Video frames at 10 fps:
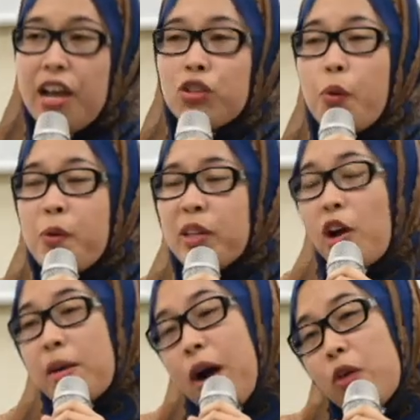So when we
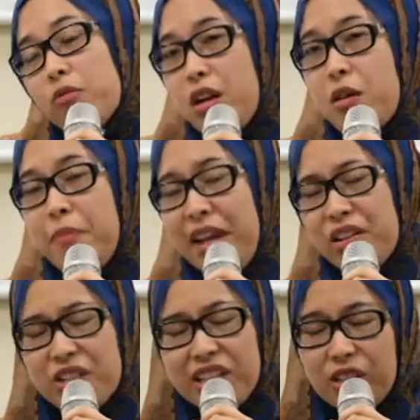talk about
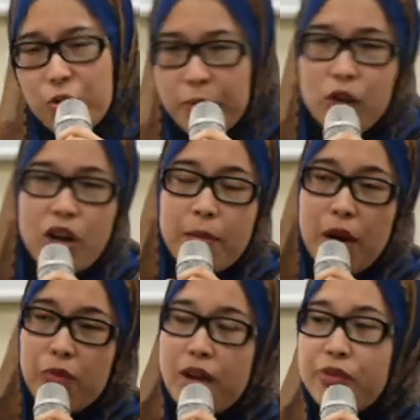migrants, when we talk
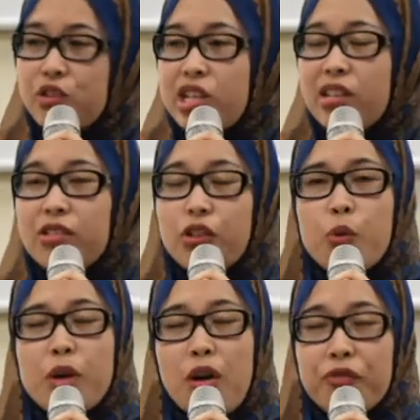about refugees,
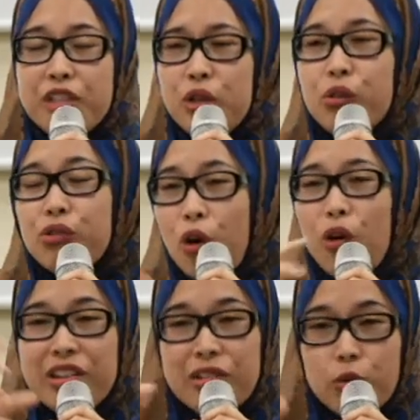we often use
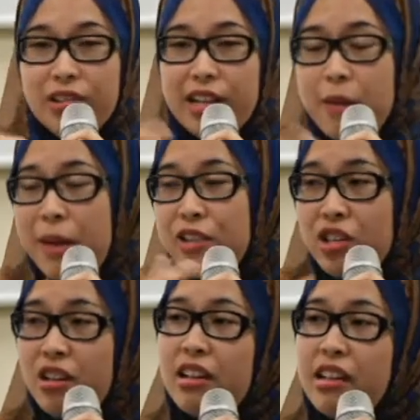all these words that I
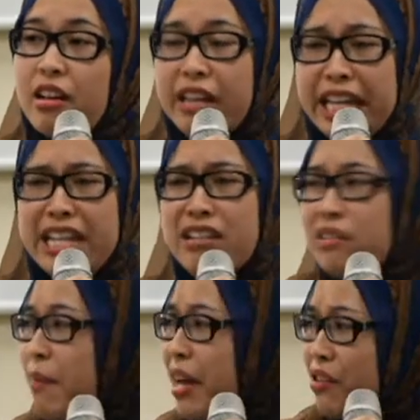mentioned earlier, illegal
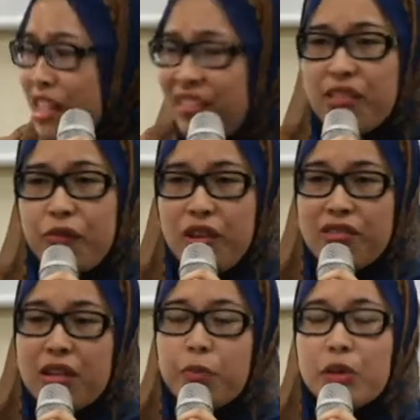migrants, for
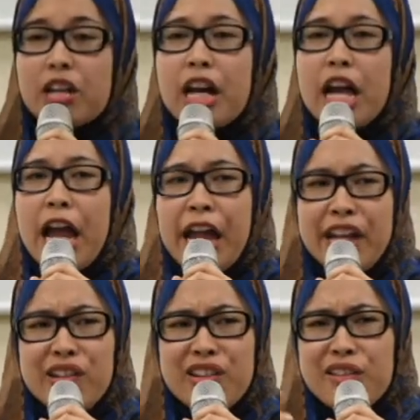example.
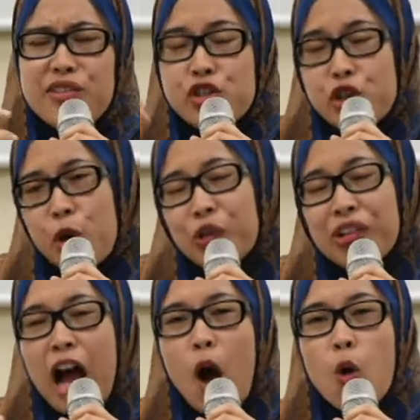It shows
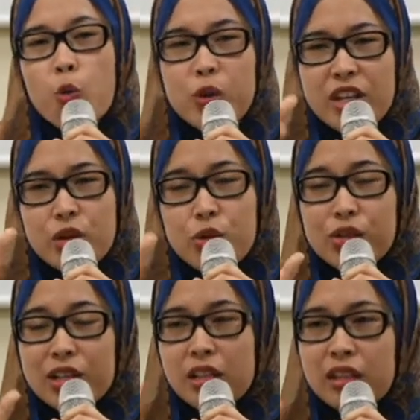how we
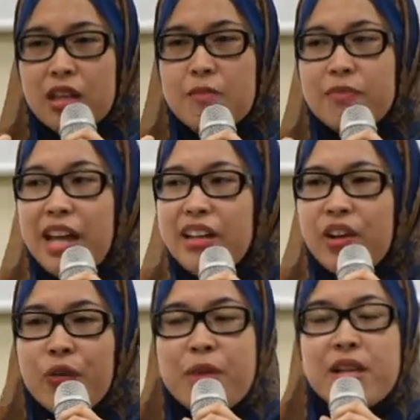use a term that
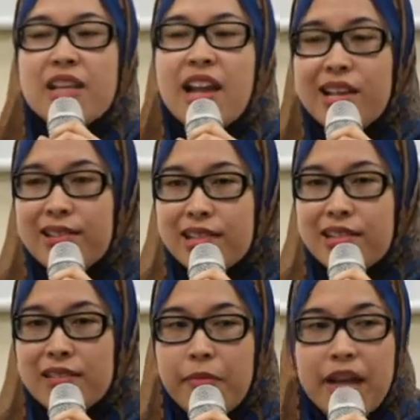
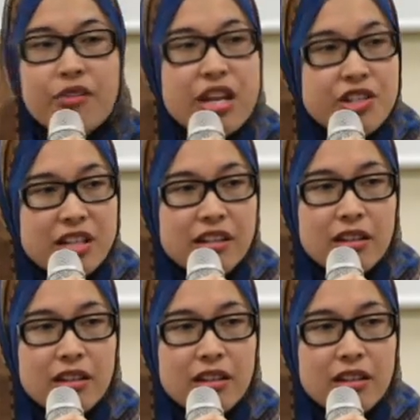criminalizes migration.